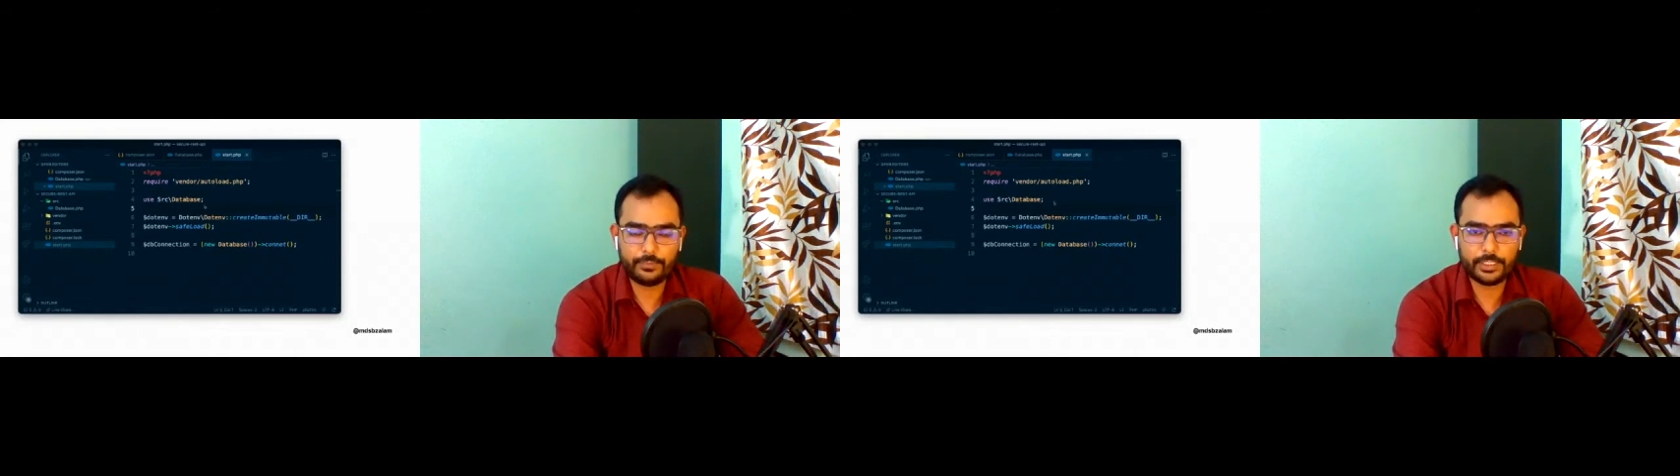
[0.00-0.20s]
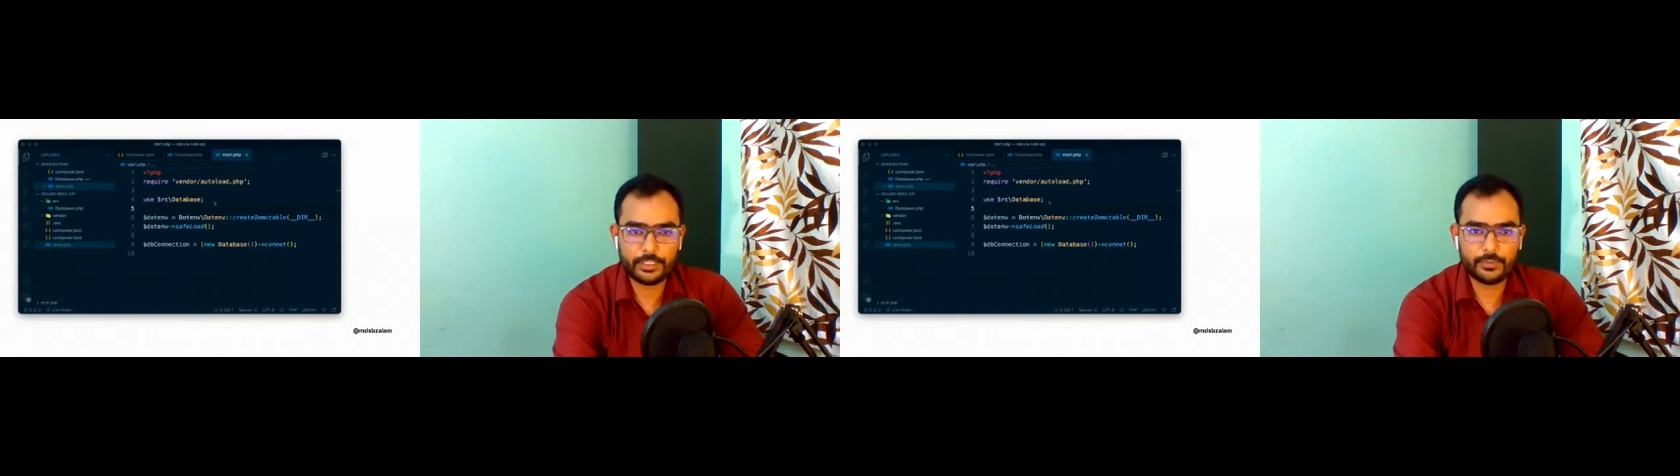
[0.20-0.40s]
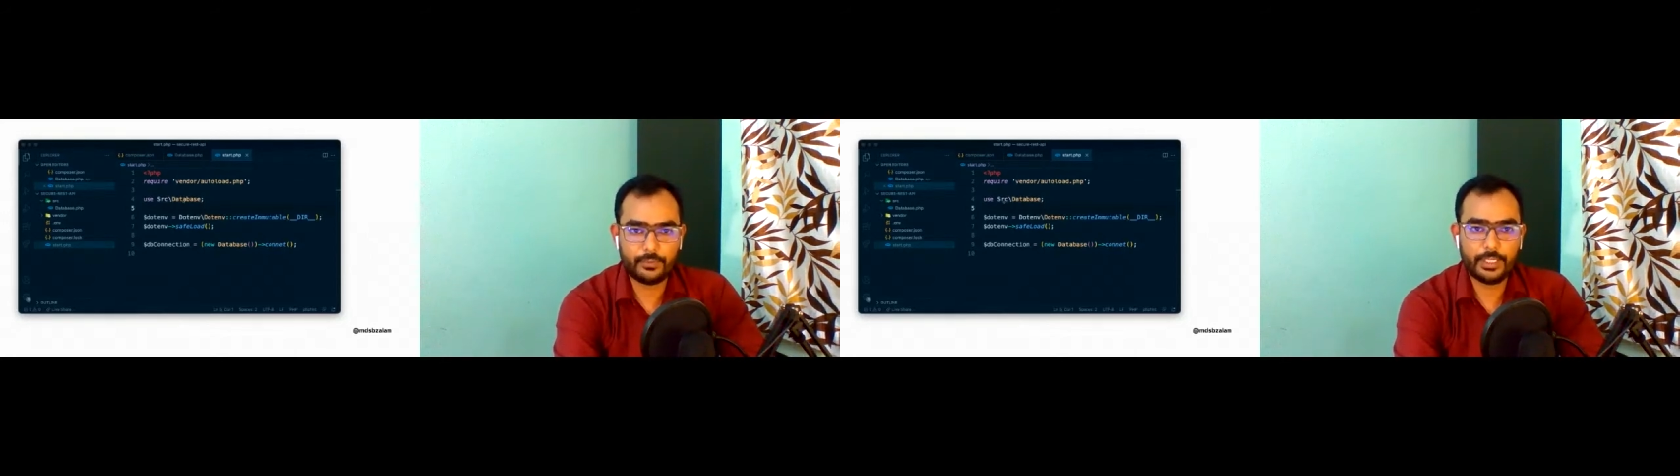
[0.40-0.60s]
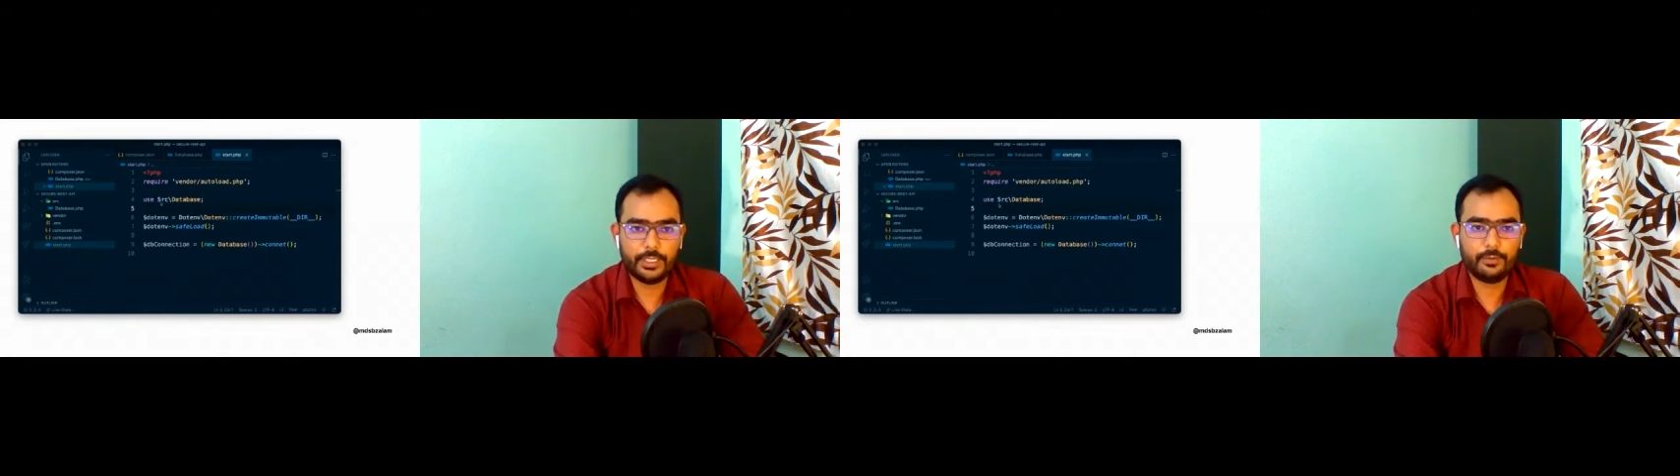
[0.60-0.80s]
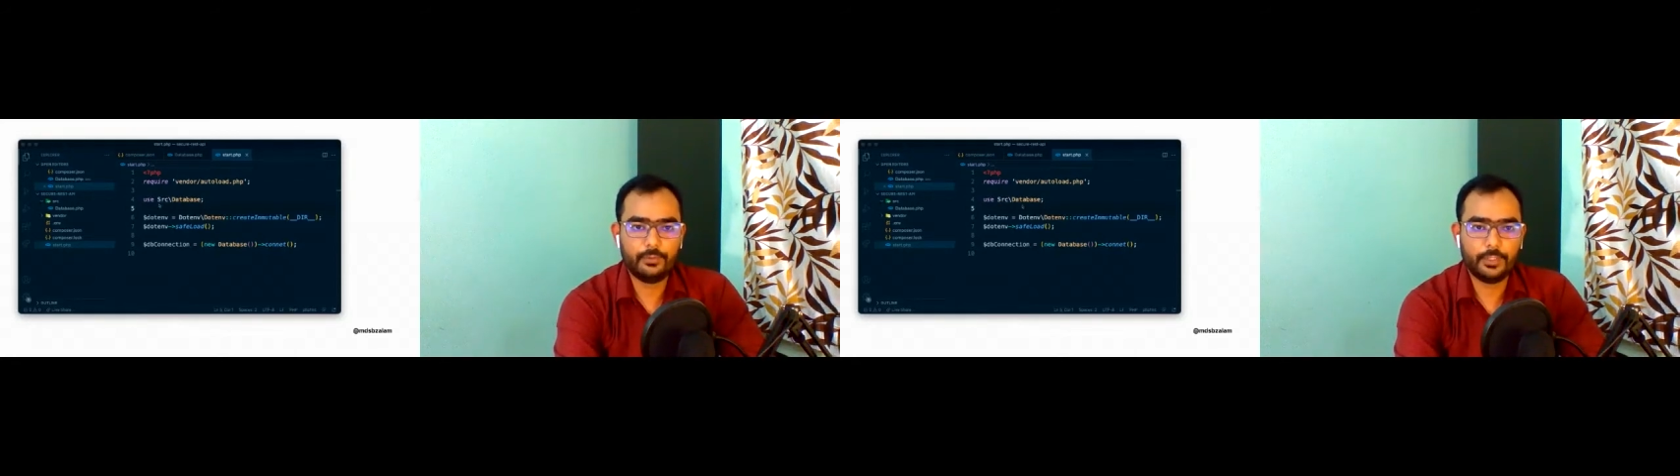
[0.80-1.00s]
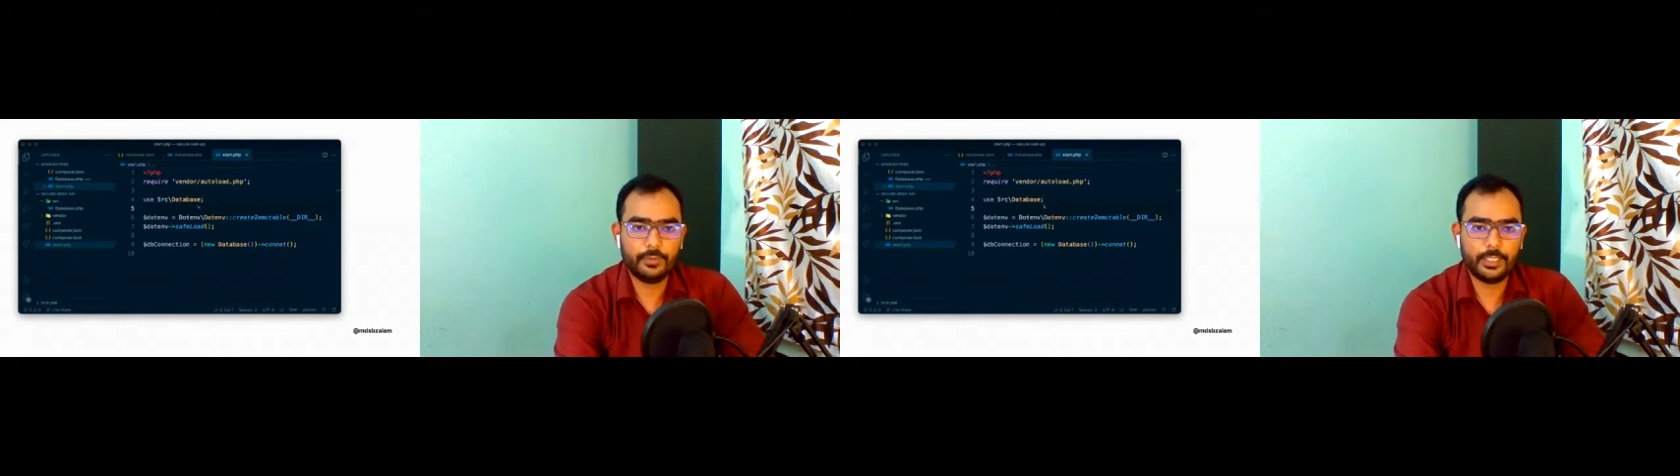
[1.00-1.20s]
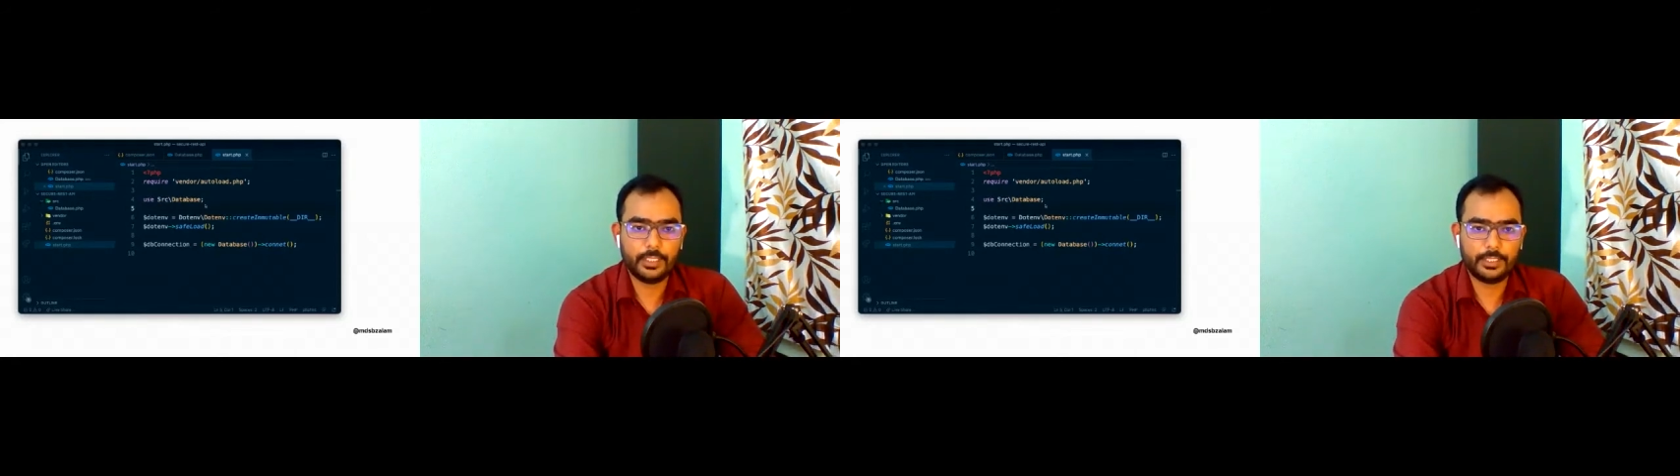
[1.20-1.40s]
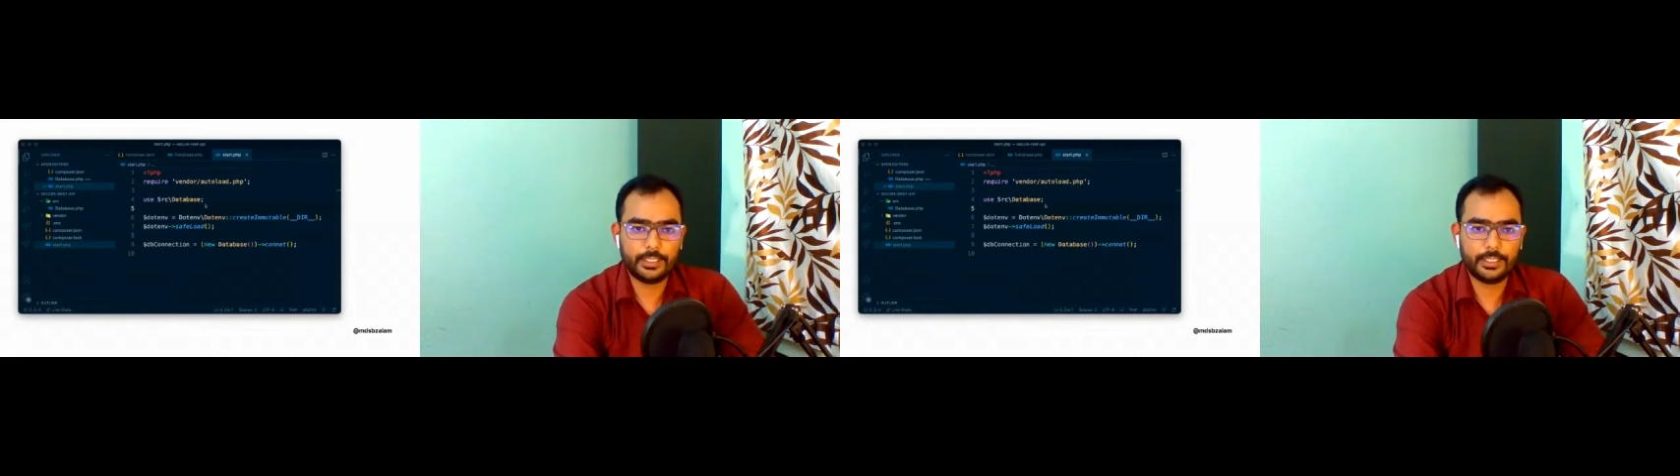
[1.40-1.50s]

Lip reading: which is where we will